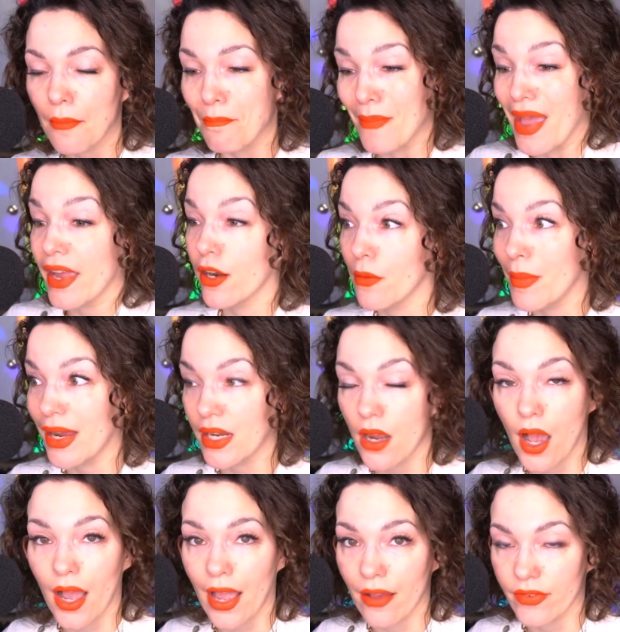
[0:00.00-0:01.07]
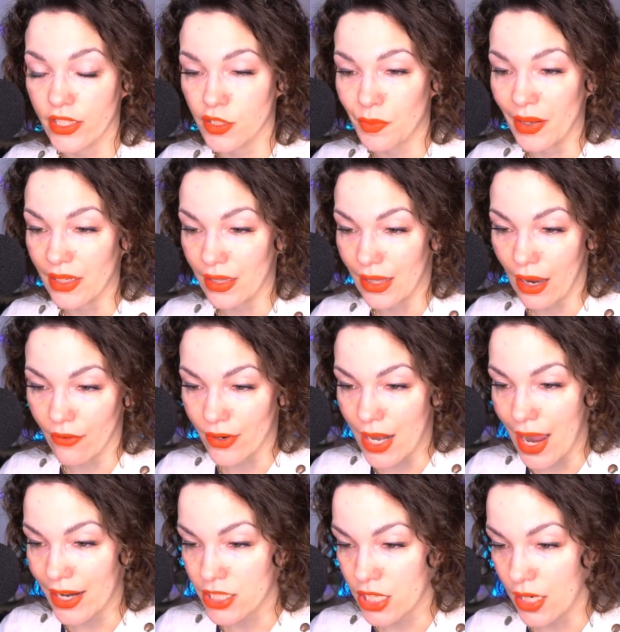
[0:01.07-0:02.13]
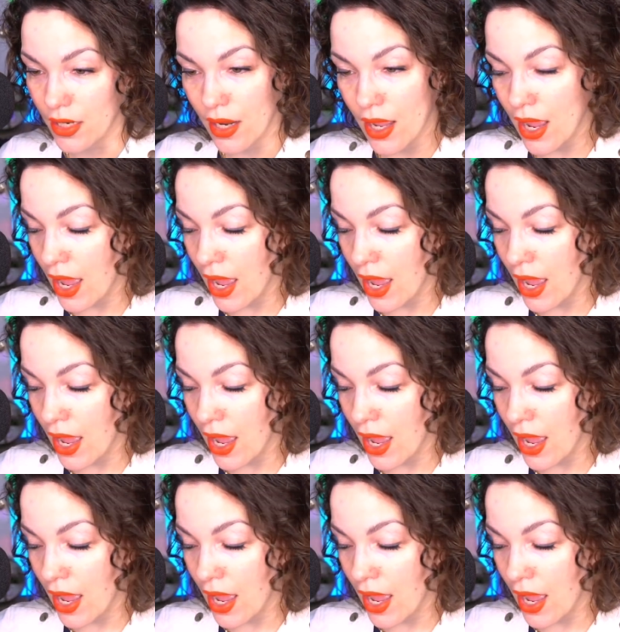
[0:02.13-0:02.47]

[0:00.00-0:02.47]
May or may not have expected that reaction.